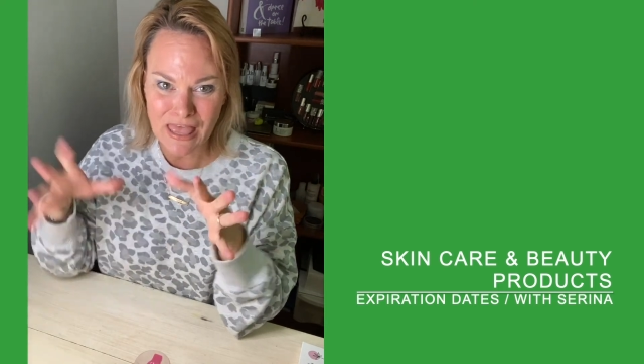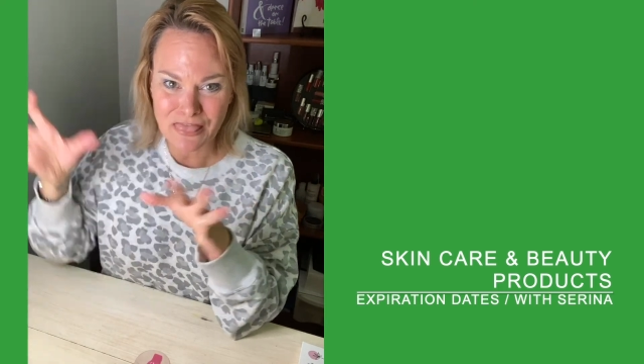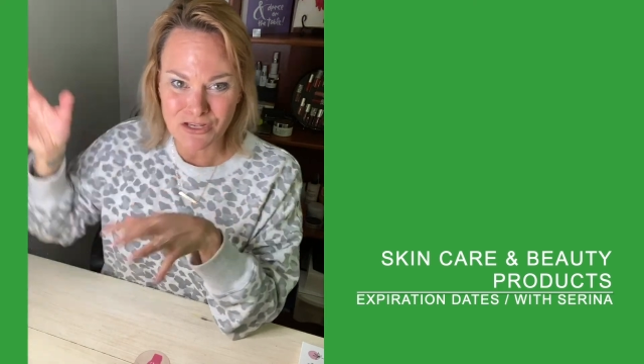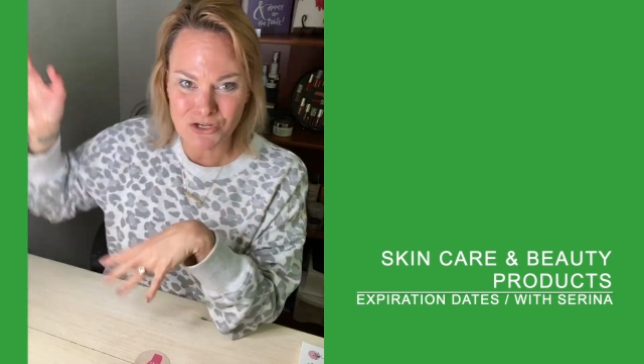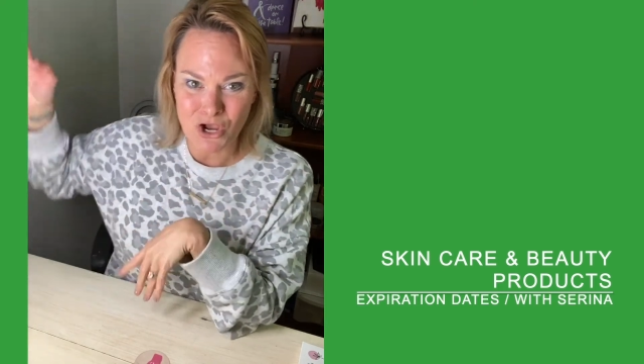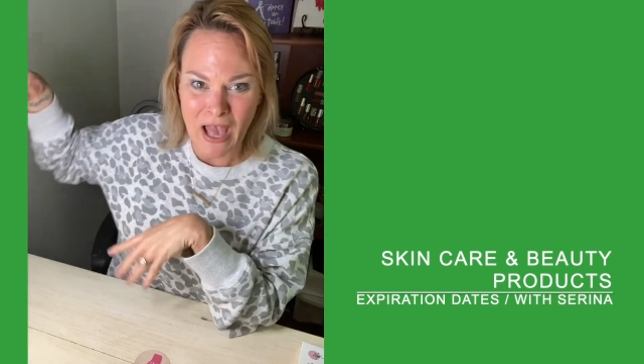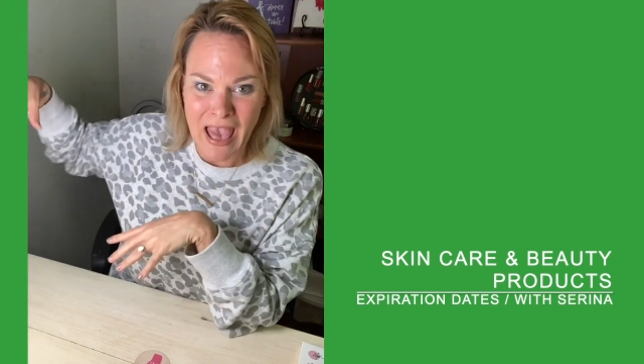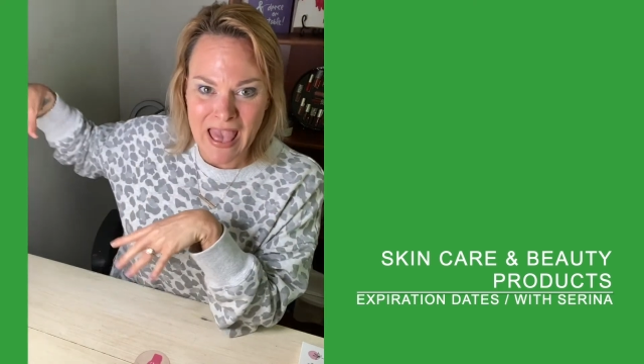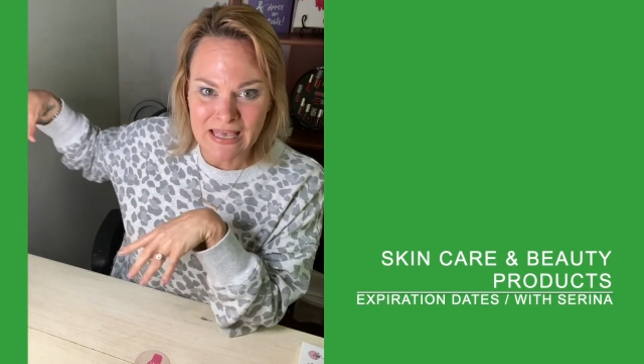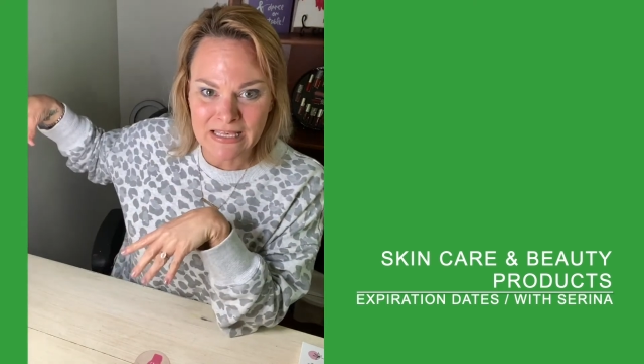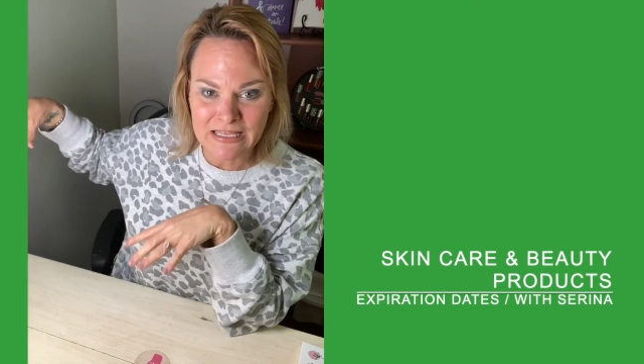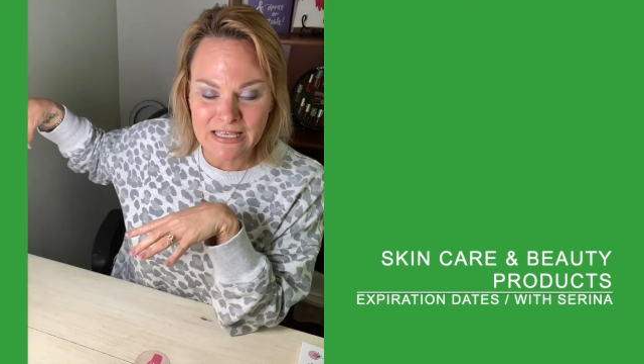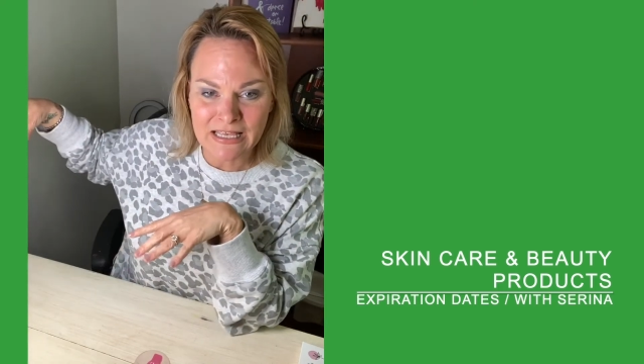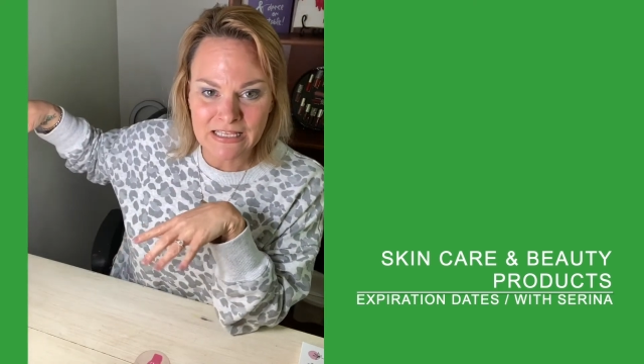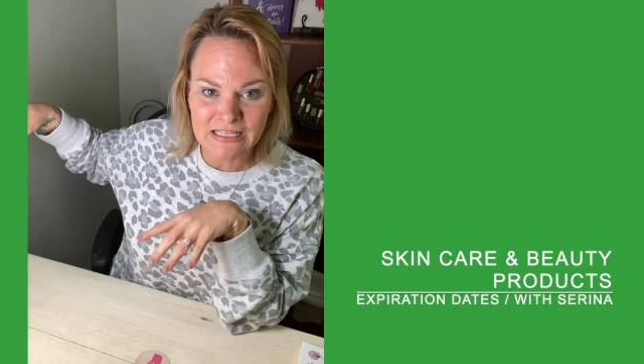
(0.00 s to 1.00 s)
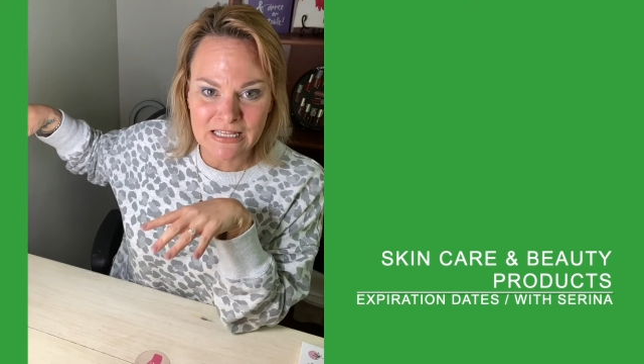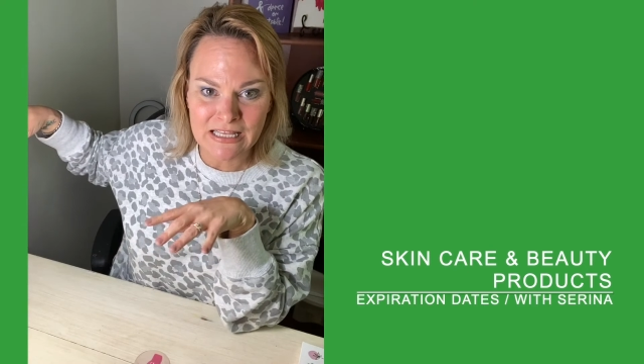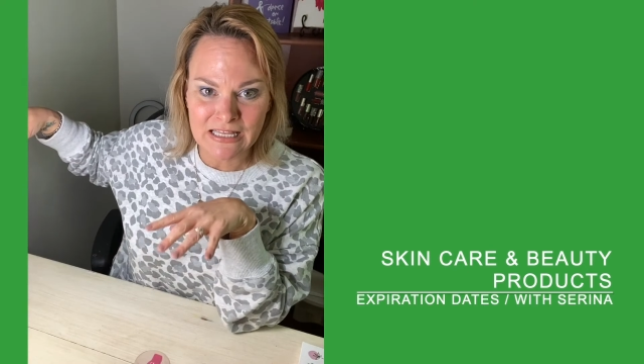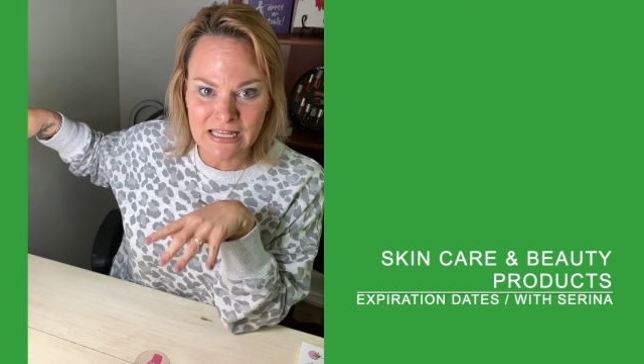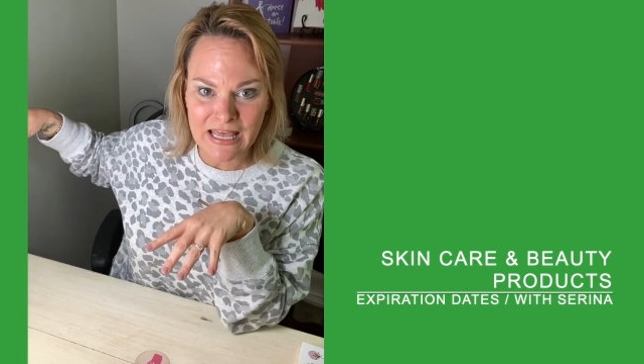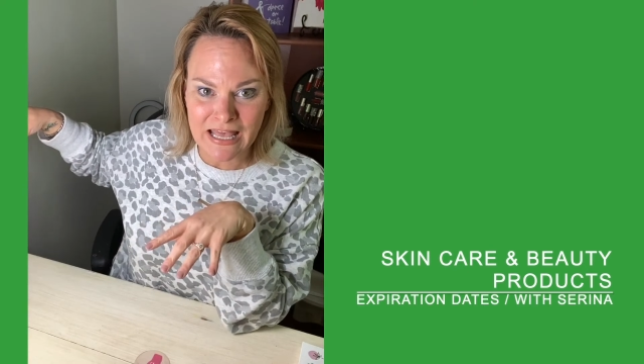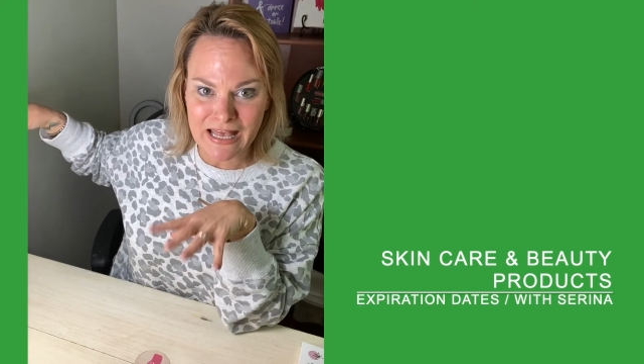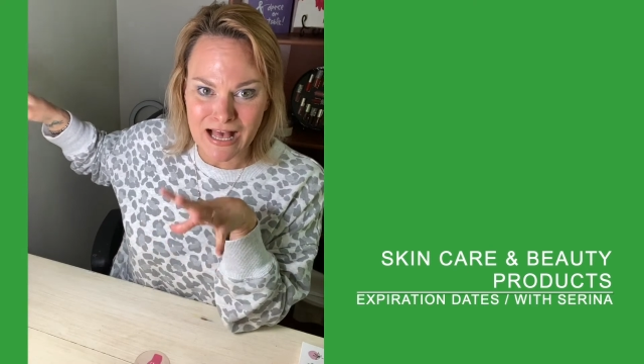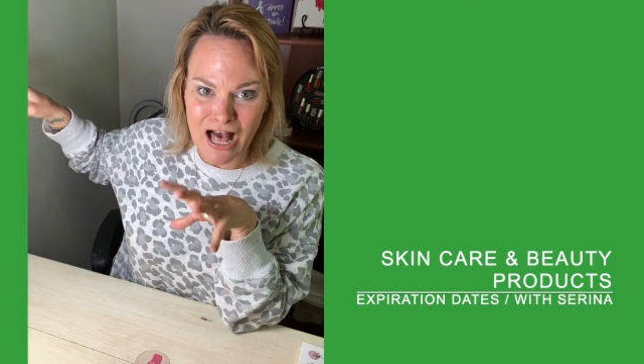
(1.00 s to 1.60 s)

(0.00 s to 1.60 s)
and then you're hanging it in a